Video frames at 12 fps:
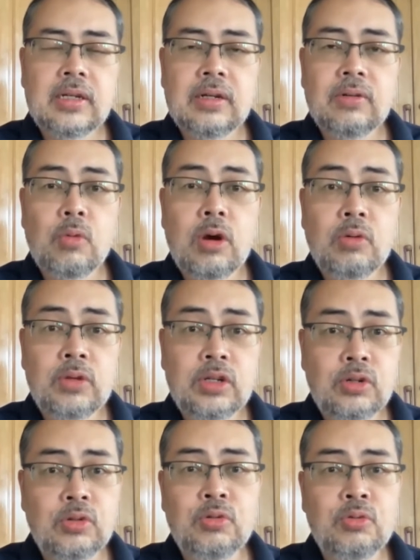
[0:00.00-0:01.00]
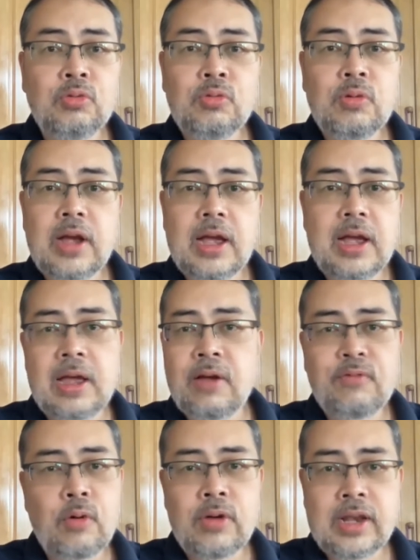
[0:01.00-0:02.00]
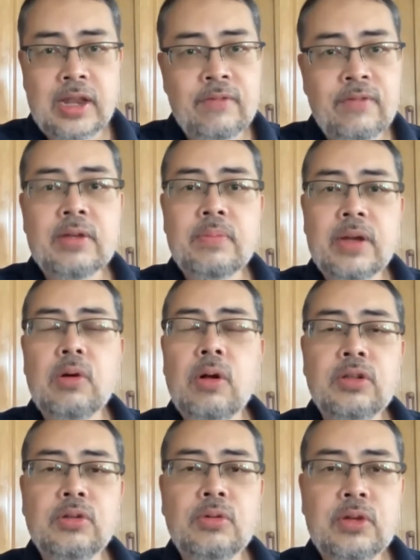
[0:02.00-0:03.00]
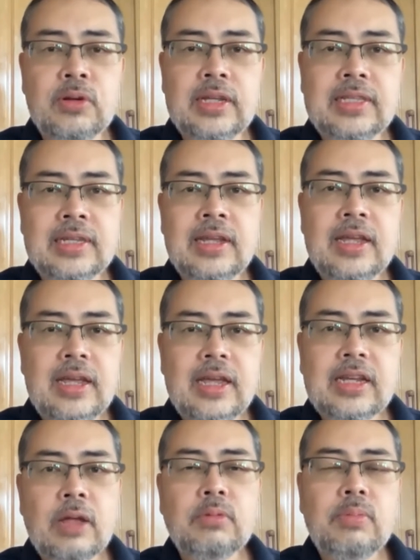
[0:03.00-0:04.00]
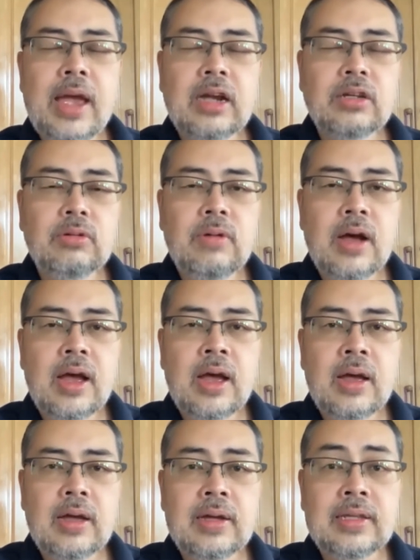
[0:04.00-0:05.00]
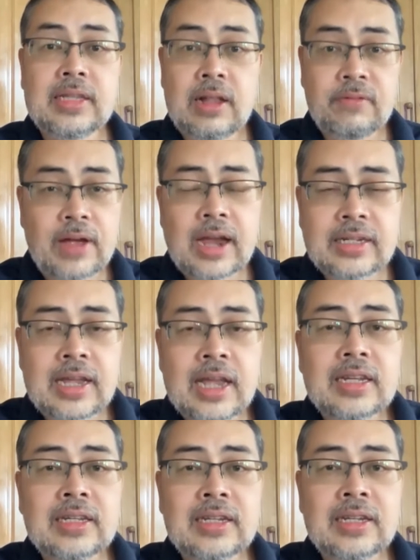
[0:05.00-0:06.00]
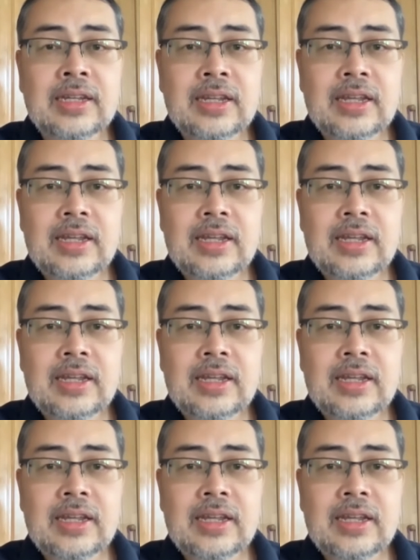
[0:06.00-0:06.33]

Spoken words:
in what we do for a living, but also, it comes back to our self-identity,